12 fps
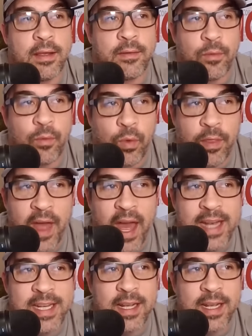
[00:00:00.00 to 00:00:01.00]
With
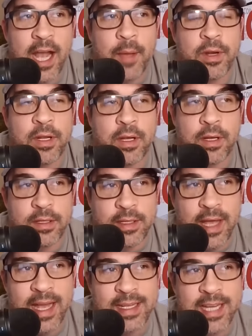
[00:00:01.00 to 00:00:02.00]
that type of
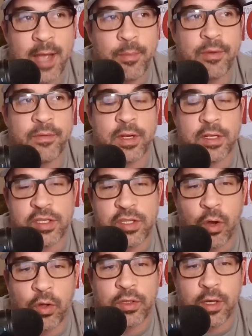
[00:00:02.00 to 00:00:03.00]
that type of an
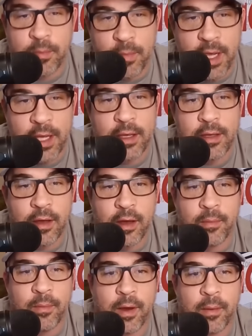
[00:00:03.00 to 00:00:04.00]
assault on me,
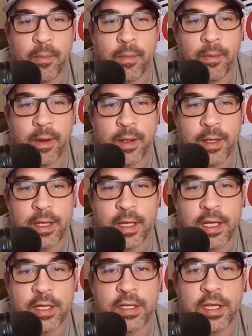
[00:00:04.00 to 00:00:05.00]
um, um,
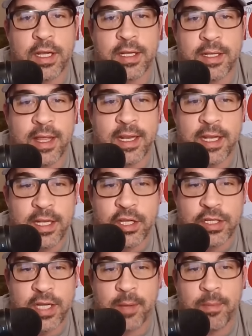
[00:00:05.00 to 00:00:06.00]
it, it they didn't
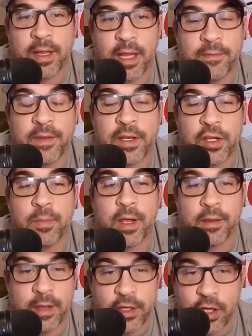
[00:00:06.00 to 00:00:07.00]
just take my life; they took
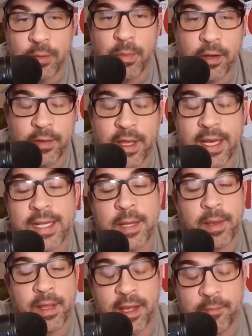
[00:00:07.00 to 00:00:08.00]
my they took my they didn't take
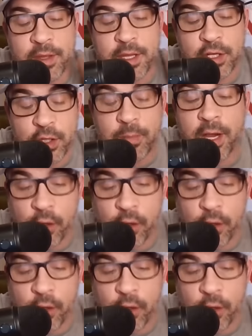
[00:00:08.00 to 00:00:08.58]
my life, but they took my